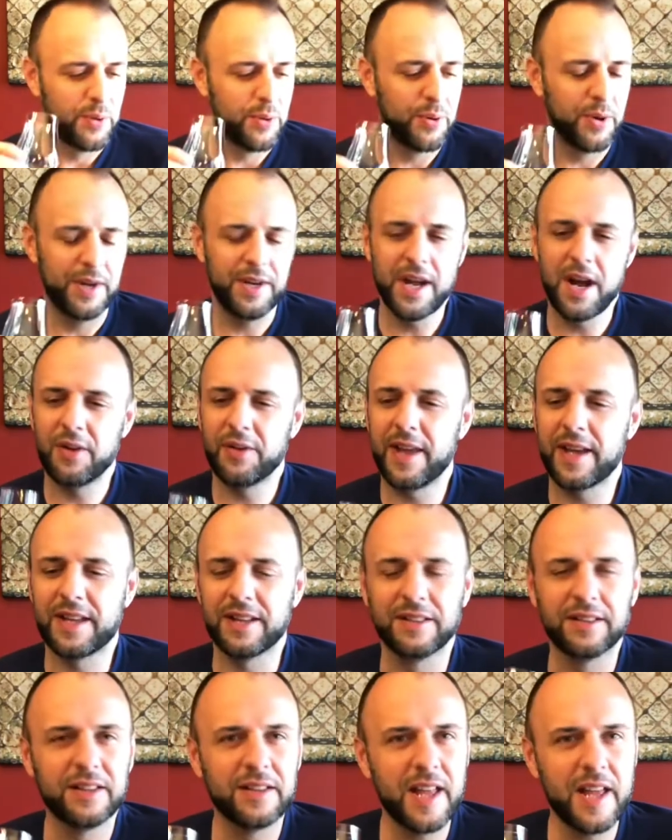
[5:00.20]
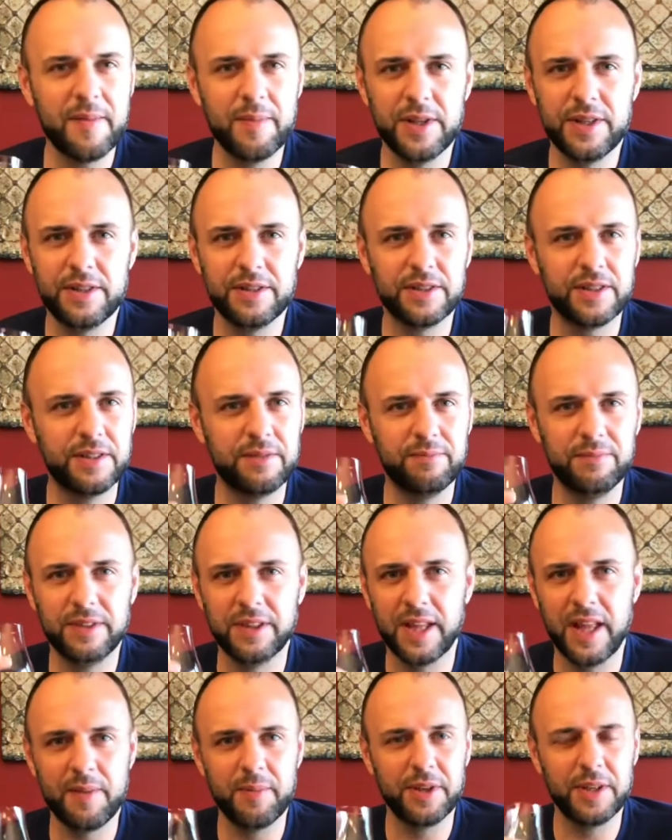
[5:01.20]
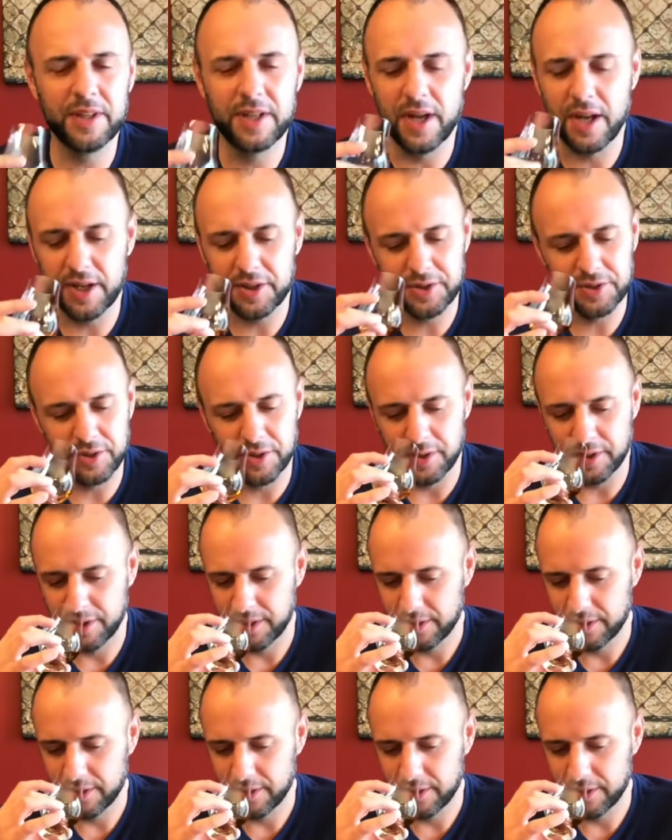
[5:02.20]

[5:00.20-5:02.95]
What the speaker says: Now like a lemon custard.